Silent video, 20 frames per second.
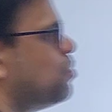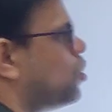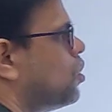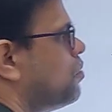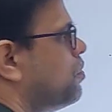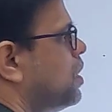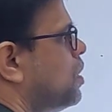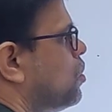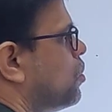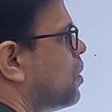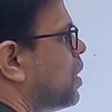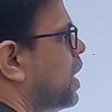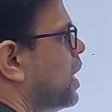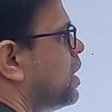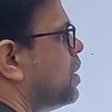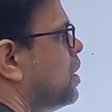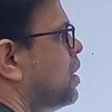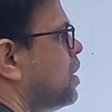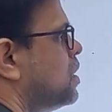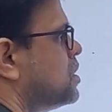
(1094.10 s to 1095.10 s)
mode will look like?
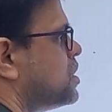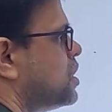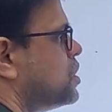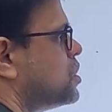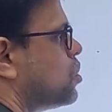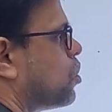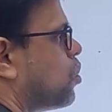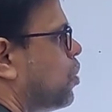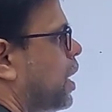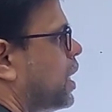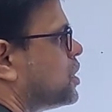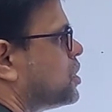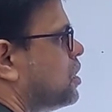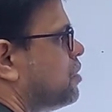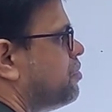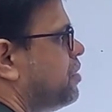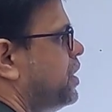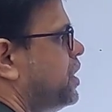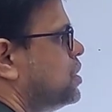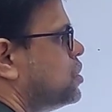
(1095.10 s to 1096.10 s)
Since the
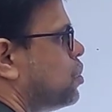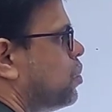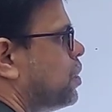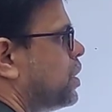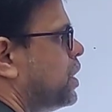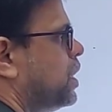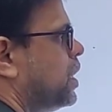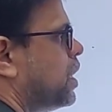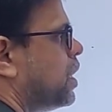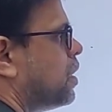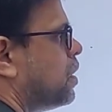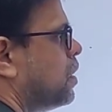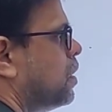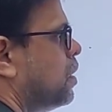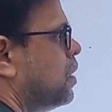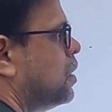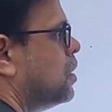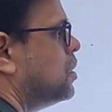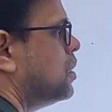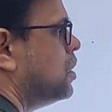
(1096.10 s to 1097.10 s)
coaxial field is over here,